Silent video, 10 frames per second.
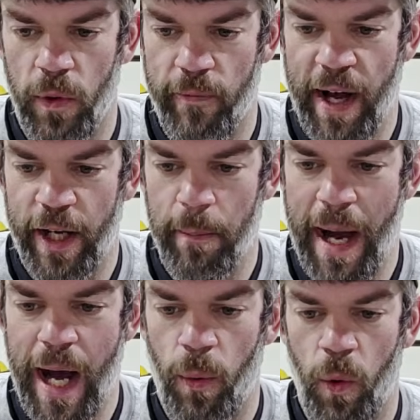if I could
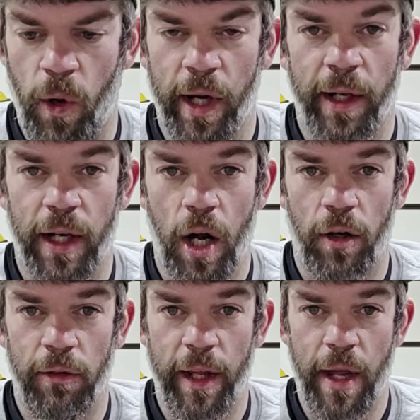buy one, and
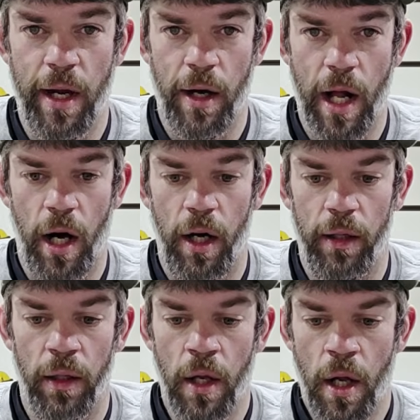currently they are not